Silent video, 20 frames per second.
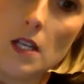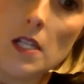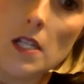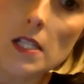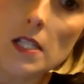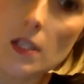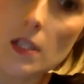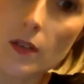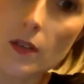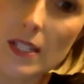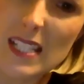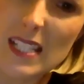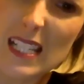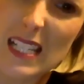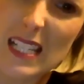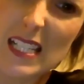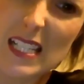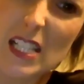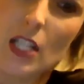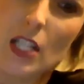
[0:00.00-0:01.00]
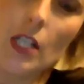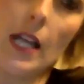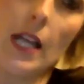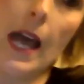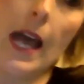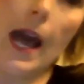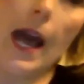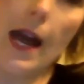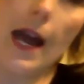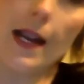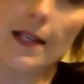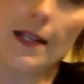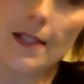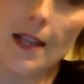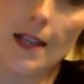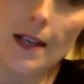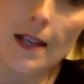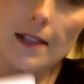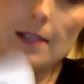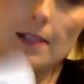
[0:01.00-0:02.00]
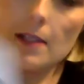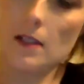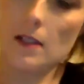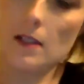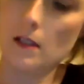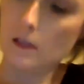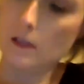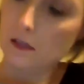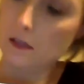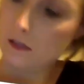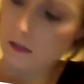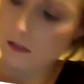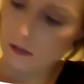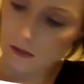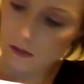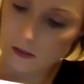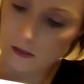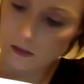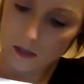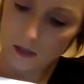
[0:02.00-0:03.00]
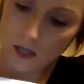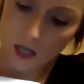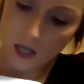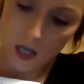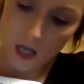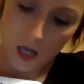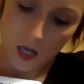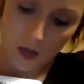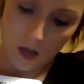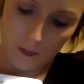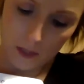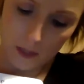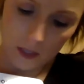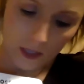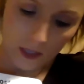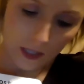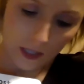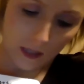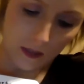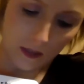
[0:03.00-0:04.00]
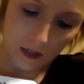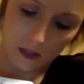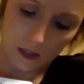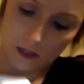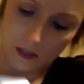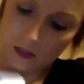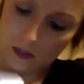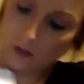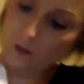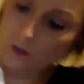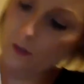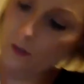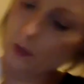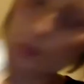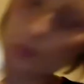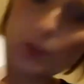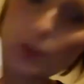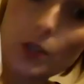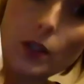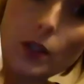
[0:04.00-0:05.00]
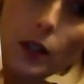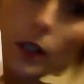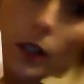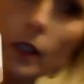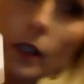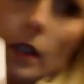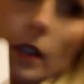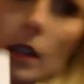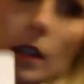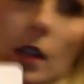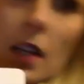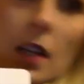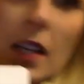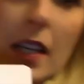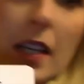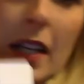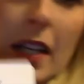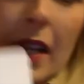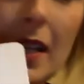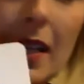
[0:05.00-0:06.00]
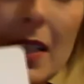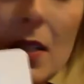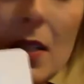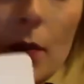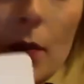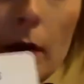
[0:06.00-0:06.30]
so it's easier to access. But like this rooster, he doesn't